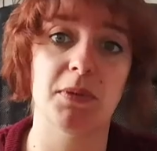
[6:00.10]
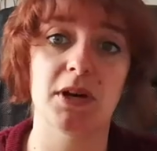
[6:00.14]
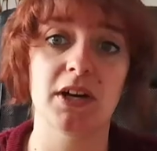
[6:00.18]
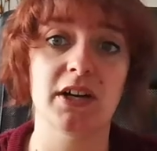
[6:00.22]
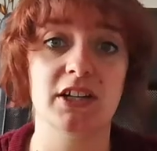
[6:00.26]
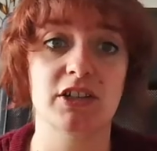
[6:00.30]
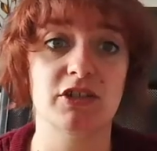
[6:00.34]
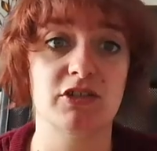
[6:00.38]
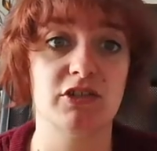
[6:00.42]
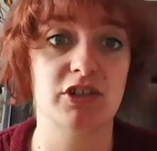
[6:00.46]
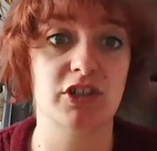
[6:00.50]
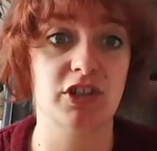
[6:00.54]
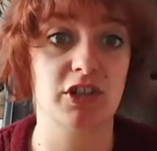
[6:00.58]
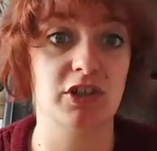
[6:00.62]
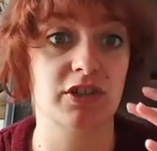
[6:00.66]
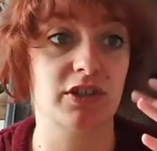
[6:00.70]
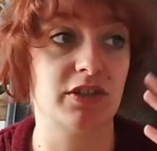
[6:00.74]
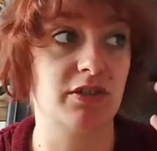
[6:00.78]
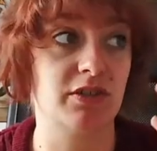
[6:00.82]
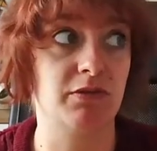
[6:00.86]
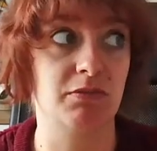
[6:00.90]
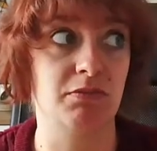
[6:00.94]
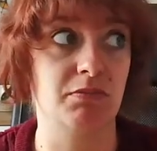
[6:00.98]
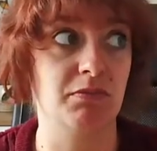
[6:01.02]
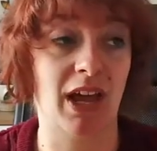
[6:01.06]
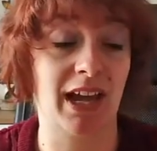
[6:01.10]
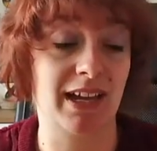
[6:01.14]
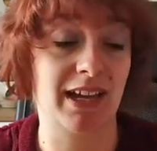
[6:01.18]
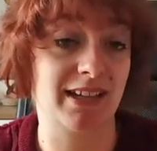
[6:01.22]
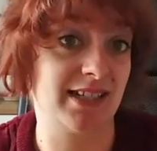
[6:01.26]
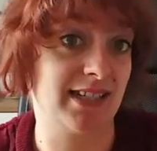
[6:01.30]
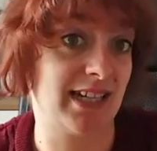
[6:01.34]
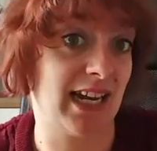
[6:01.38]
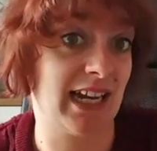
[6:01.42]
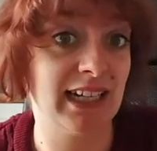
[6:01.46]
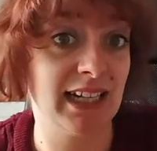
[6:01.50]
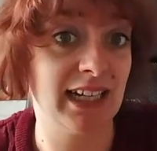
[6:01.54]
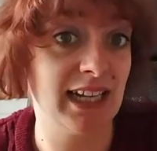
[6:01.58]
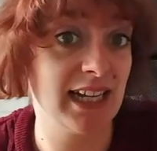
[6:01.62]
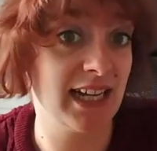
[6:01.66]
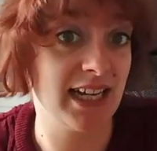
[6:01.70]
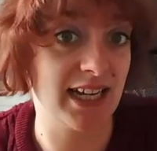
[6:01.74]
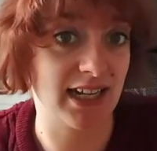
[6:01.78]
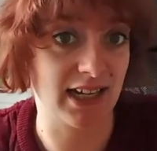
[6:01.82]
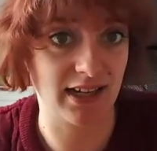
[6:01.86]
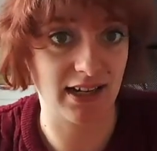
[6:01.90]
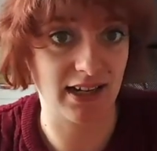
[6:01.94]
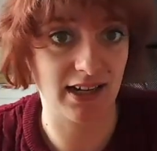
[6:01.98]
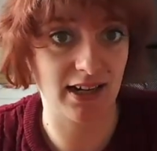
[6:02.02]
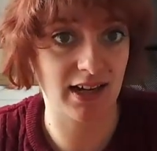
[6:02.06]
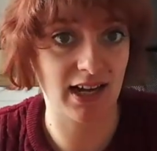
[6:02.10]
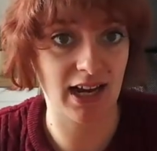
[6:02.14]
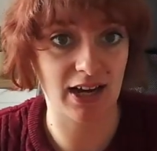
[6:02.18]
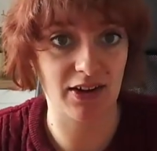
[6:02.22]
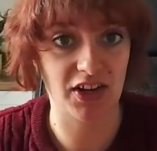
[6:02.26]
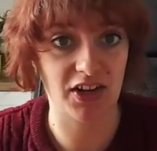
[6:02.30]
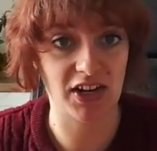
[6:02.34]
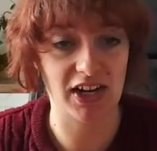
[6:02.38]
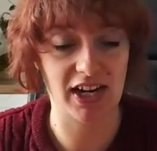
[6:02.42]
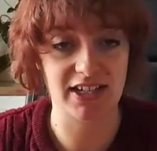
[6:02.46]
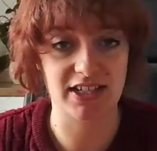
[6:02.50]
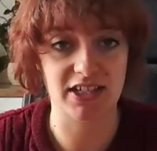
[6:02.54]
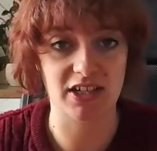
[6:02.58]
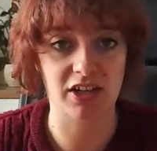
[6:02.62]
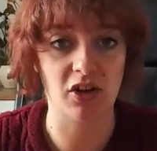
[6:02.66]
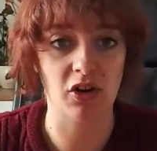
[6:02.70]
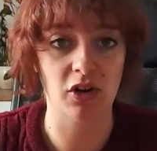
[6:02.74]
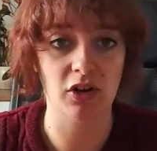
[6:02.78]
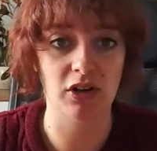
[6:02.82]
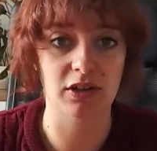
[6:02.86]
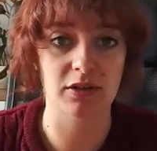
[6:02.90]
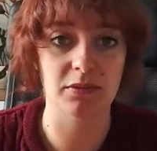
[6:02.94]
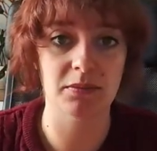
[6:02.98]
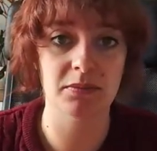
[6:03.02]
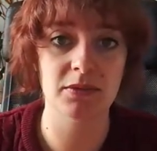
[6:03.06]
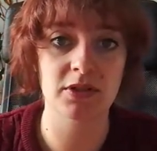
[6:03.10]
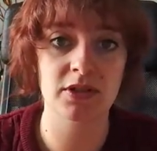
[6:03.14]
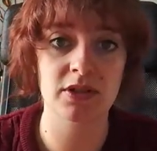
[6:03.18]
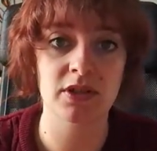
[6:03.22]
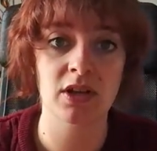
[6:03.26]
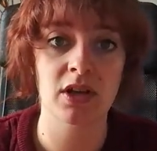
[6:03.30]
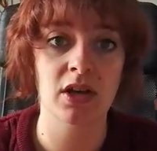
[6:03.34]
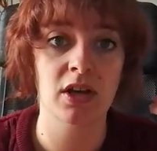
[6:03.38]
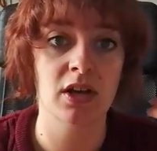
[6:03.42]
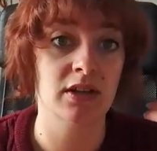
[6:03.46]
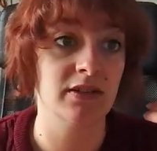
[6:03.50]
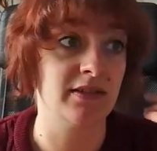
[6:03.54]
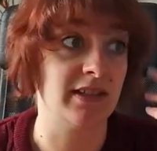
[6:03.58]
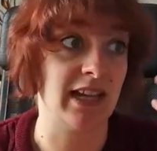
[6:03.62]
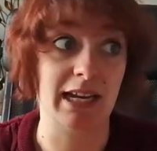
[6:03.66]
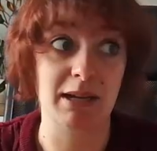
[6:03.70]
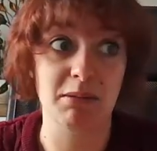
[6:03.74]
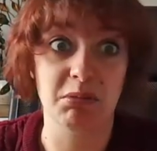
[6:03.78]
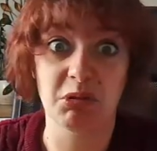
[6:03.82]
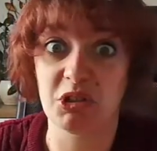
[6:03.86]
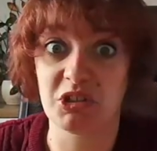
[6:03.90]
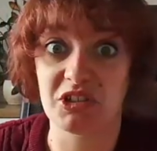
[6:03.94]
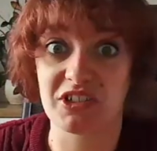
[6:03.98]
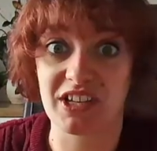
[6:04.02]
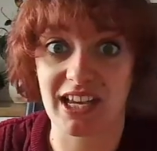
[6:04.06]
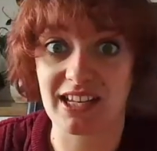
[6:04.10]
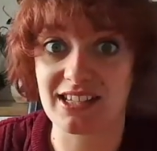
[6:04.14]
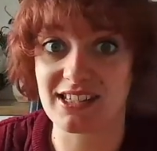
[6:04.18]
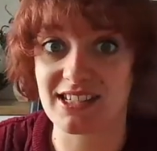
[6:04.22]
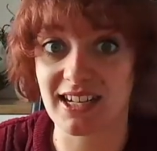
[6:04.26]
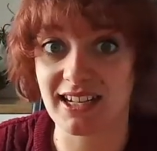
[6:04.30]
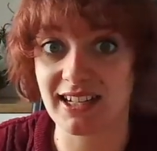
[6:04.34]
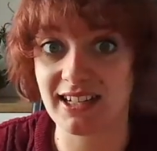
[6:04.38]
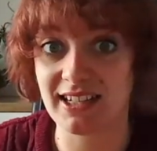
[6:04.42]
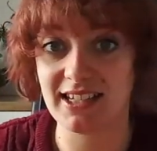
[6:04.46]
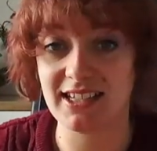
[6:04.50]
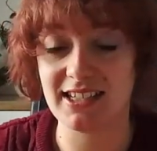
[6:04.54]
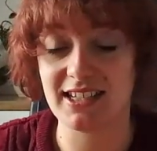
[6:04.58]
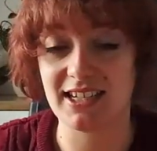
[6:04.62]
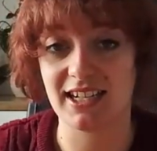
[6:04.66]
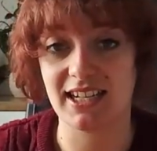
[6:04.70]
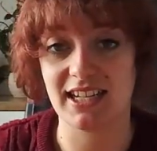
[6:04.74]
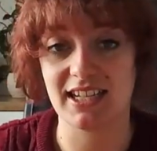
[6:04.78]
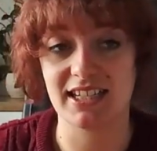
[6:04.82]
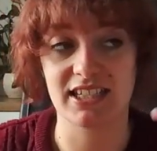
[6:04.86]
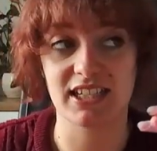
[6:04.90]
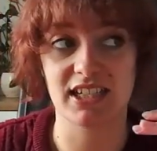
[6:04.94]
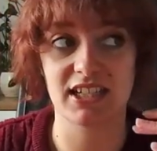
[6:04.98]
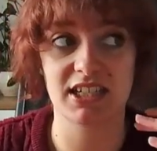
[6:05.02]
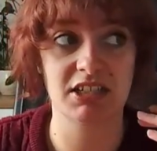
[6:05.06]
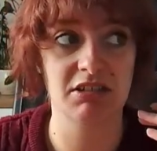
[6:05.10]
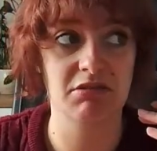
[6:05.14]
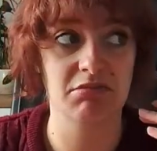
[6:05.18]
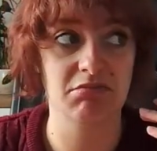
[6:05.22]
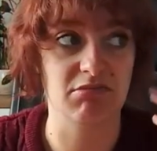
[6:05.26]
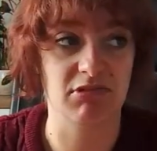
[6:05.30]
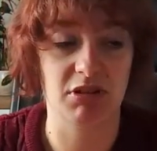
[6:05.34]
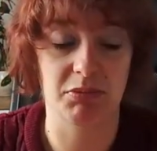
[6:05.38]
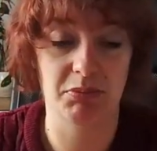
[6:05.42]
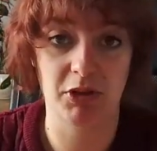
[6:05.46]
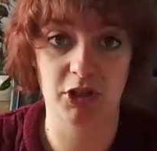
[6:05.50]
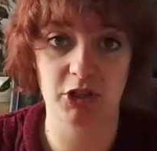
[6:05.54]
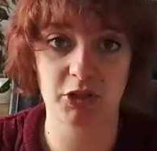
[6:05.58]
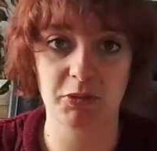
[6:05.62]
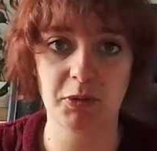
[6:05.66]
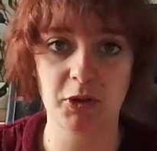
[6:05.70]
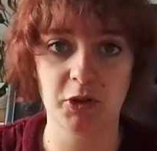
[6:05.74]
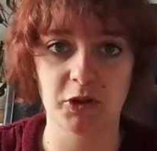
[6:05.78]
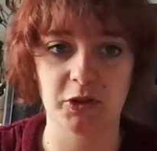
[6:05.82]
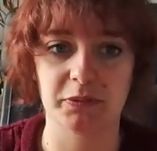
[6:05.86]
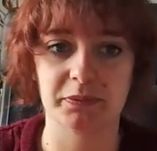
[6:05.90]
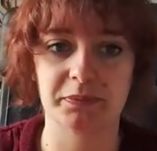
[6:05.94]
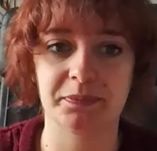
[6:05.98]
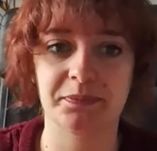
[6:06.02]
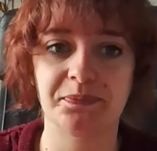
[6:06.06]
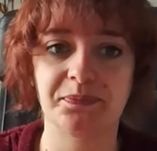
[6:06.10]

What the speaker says: bug introduced accidentally in calculated columns, tables accidentally deleted, and much more.